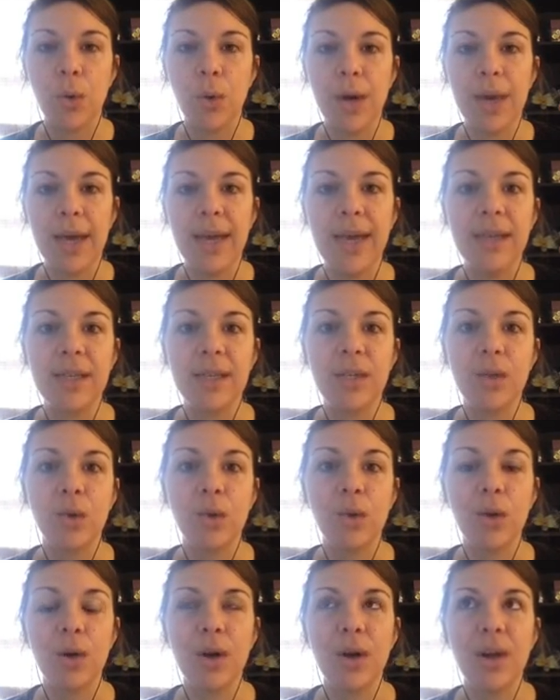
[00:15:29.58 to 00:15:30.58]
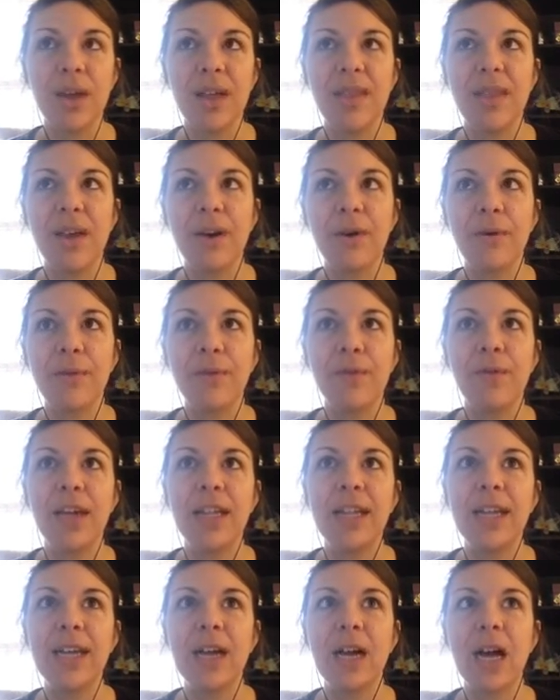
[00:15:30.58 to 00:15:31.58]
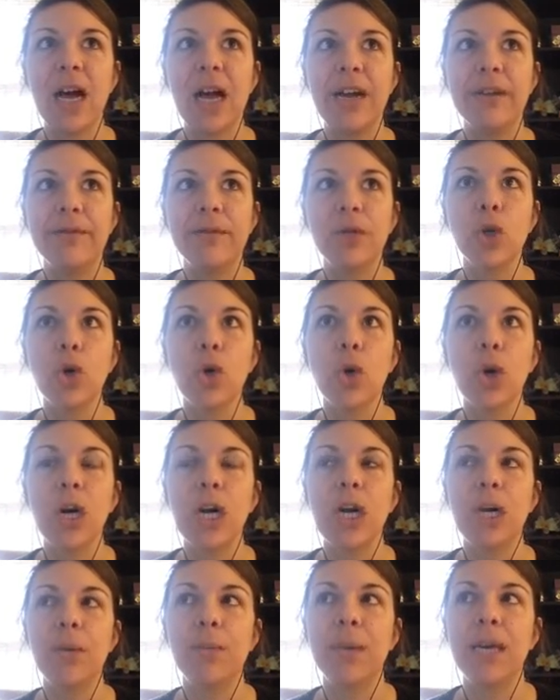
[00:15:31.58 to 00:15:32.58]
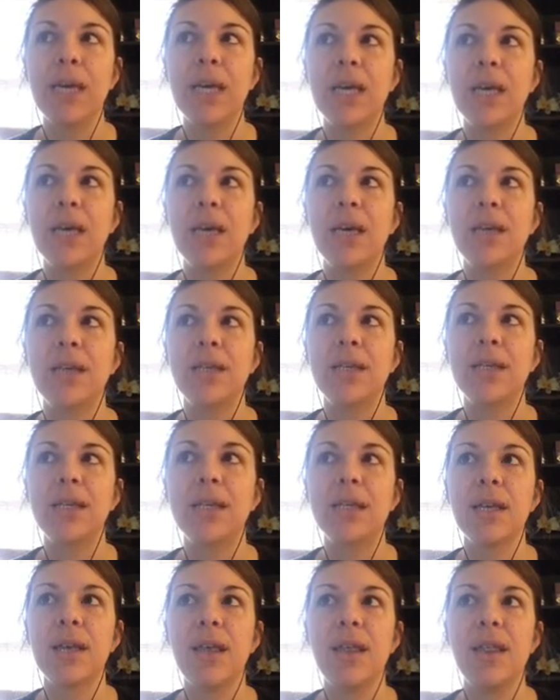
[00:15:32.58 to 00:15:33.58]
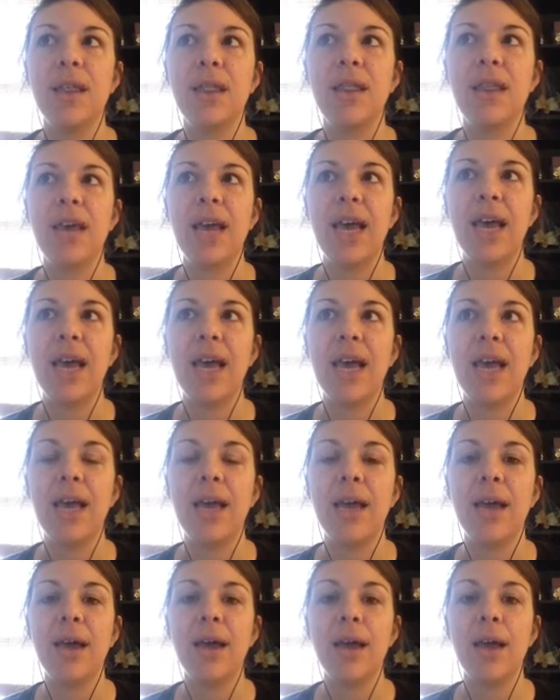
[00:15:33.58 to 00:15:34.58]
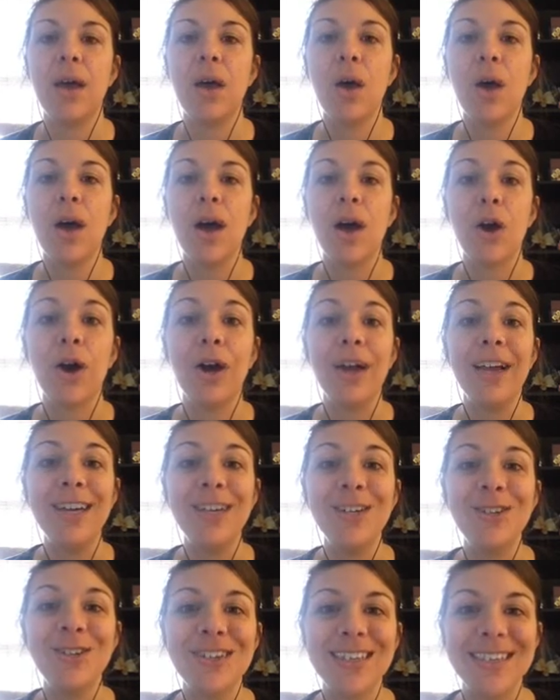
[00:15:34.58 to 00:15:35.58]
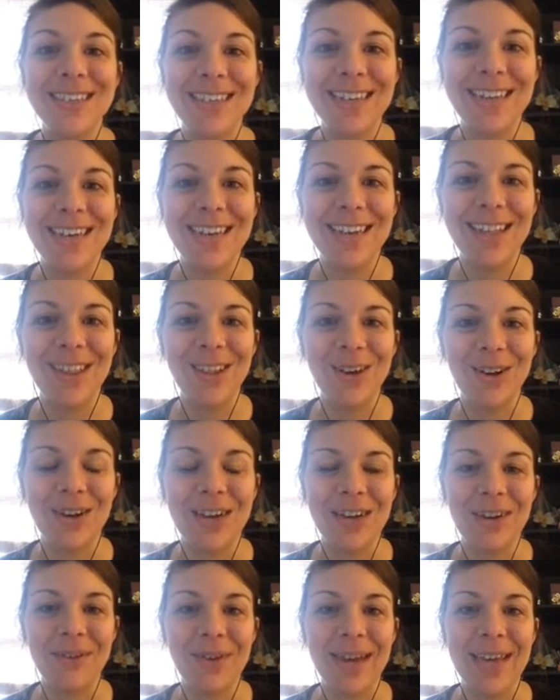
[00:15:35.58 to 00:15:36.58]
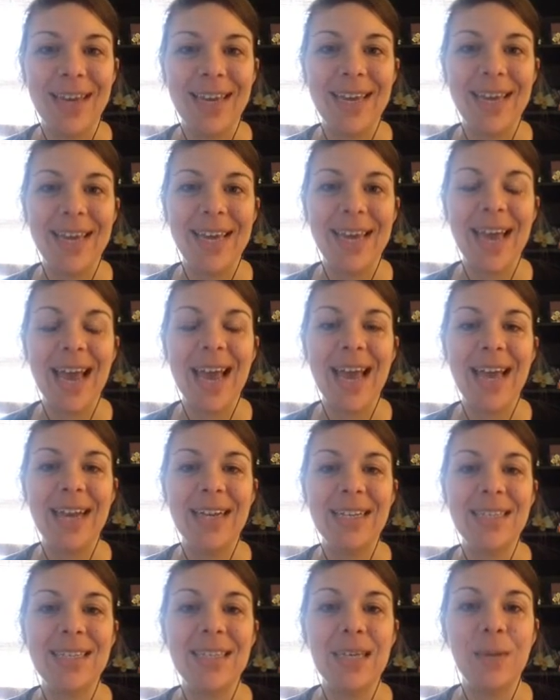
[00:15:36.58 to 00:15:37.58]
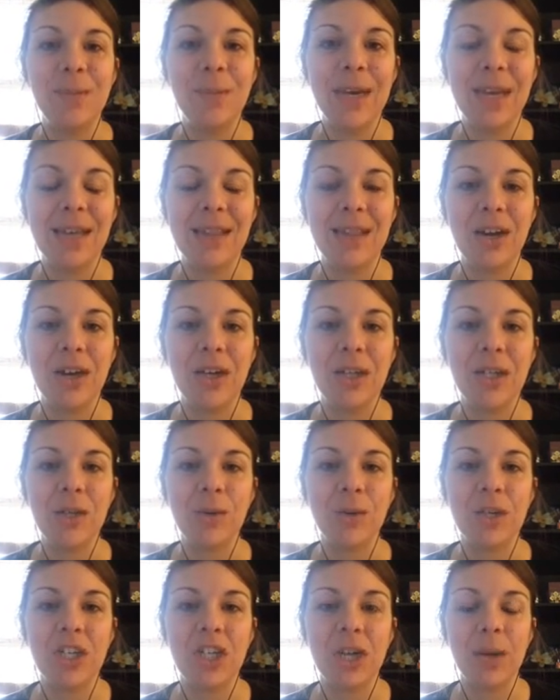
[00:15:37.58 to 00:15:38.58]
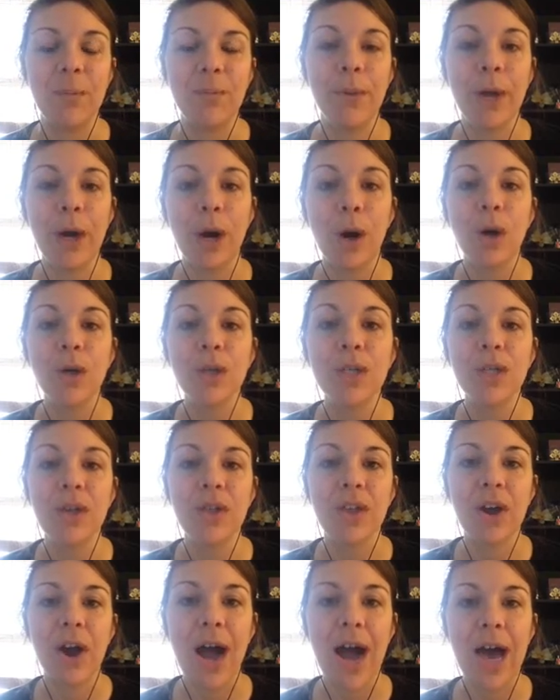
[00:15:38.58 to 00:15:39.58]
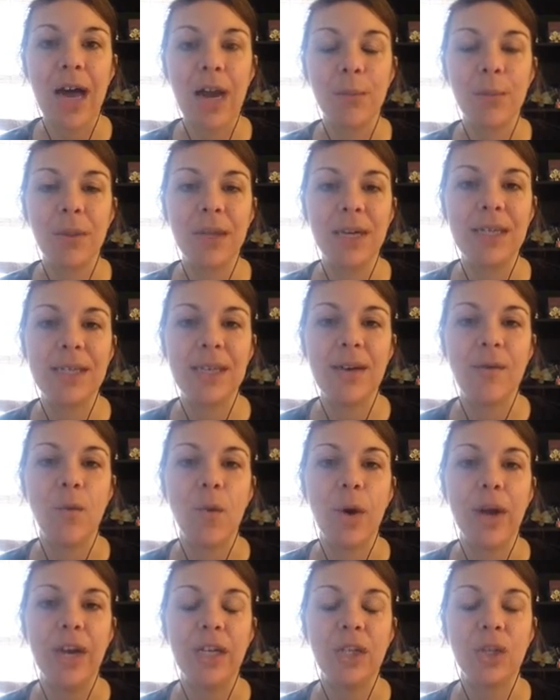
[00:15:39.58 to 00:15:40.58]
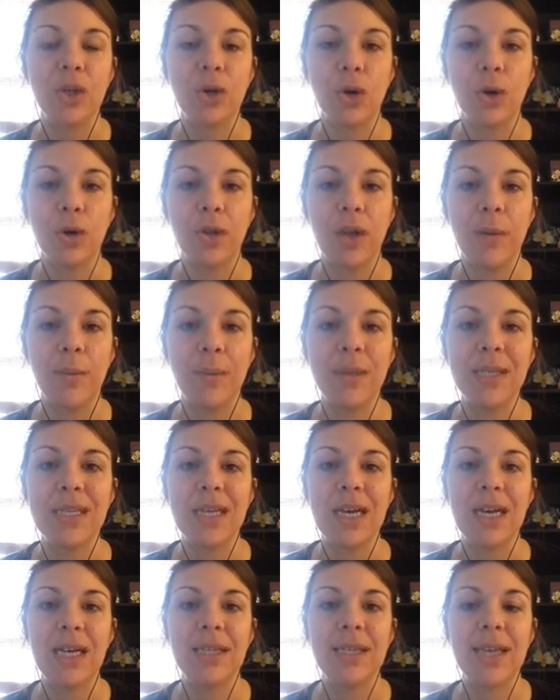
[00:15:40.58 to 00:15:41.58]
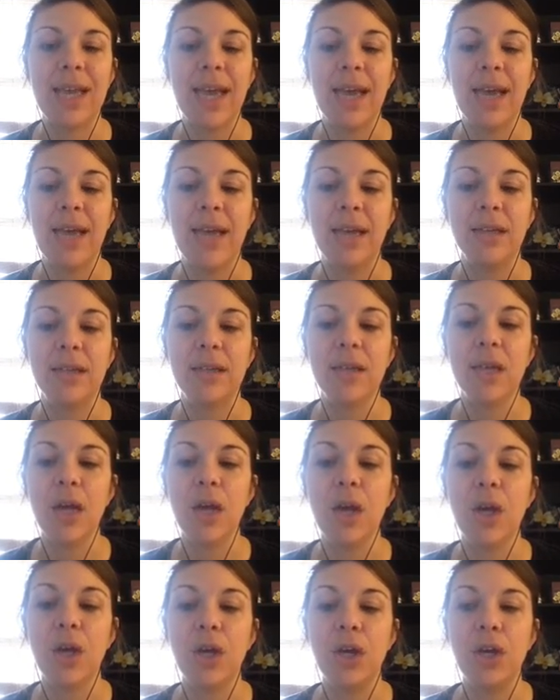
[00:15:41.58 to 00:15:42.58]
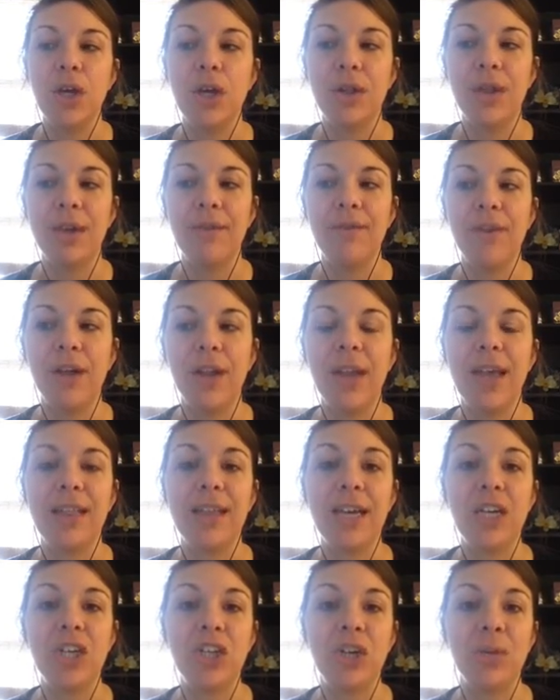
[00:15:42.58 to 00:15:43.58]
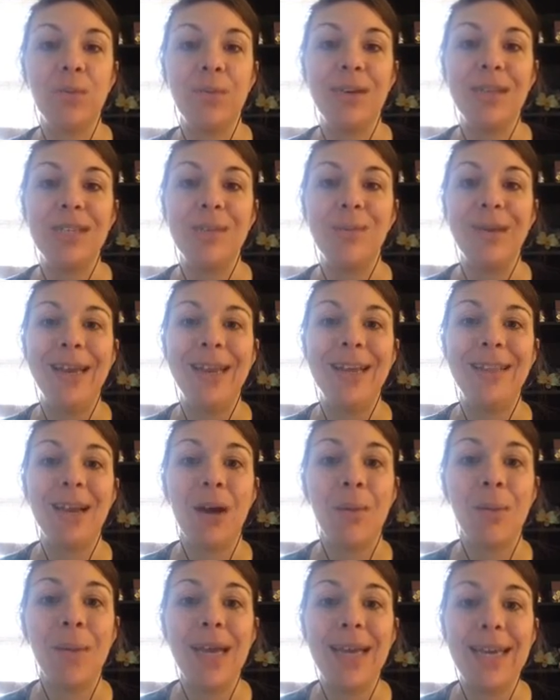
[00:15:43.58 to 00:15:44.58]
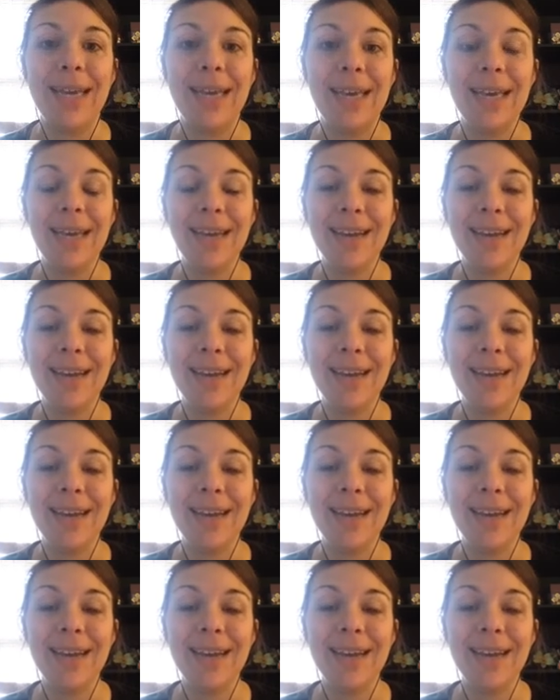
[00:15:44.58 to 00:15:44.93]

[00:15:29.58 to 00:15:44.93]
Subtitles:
is they're feeling kind of torn because they are interested in learning Reiki and in deepening their intuition, but also they're at a place of wanting to grow their business, and they feel like they should be spending their money